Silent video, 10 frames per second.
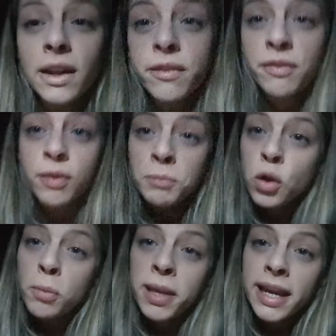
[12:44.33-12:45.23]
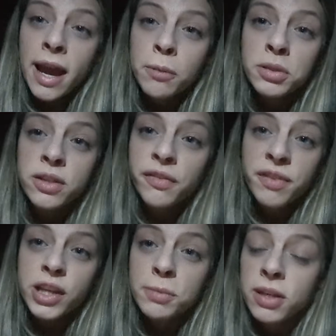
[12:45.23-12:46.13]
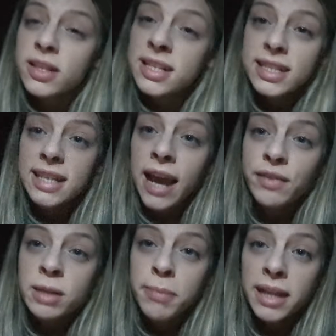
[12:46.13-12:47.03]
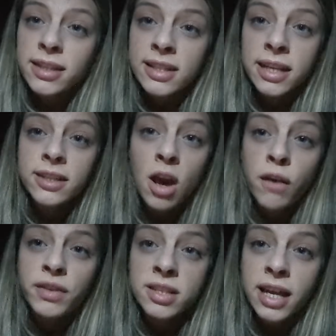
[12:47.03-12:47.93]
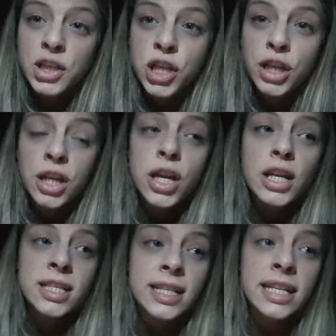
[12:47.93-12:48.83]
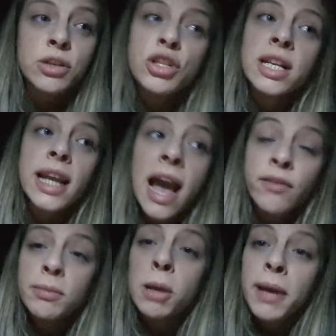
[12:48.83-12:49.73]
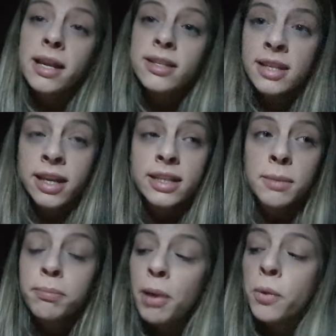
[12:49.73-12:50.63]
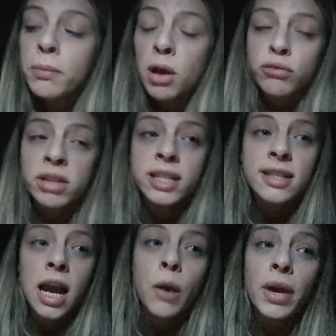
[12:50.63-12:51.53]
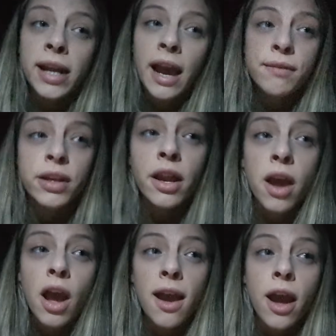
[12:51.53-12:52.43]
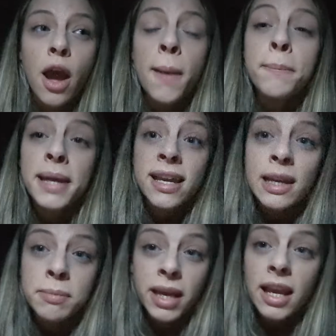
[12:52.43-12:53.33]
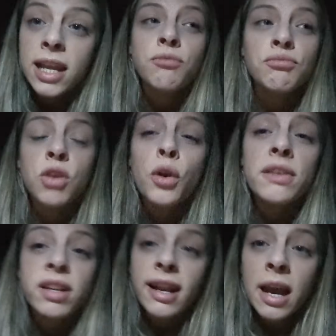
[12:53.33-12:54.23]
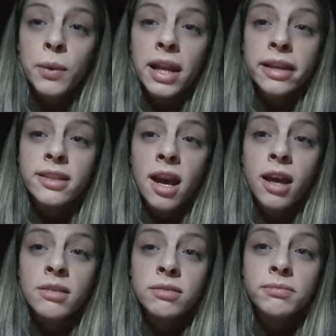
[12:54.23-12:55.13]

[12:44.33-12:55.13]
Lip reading: From not being able to fish because I didn't have any bank sticks half the session to literally having my bank sticks, boating my rigs out and having a PB not even an hour later.